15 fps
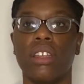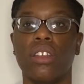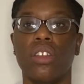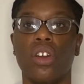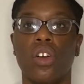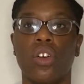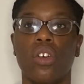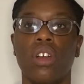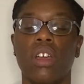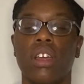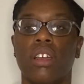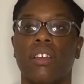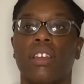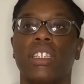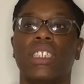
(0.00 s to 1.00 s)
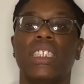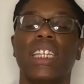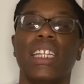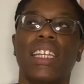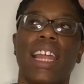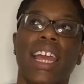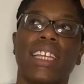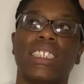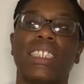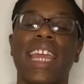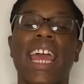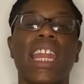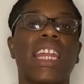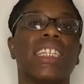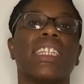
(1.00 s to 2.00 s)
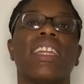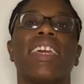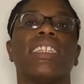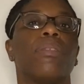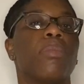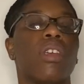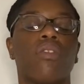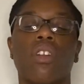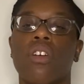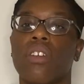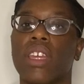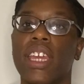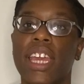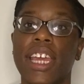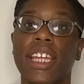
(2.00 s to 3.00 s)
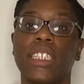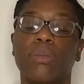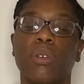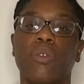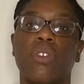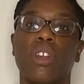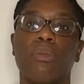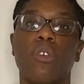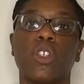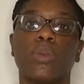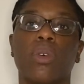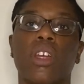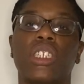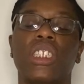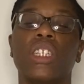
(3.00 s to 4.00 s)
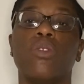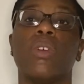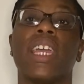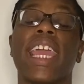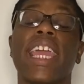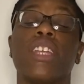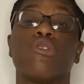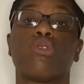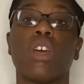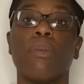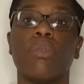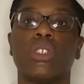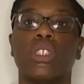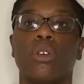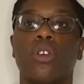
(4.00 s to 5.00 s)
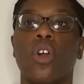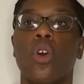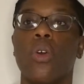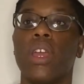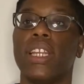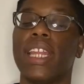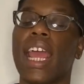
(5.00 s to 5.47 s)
Hannah doesn't like to be around kids, but for the most part, she would get in trouble to go.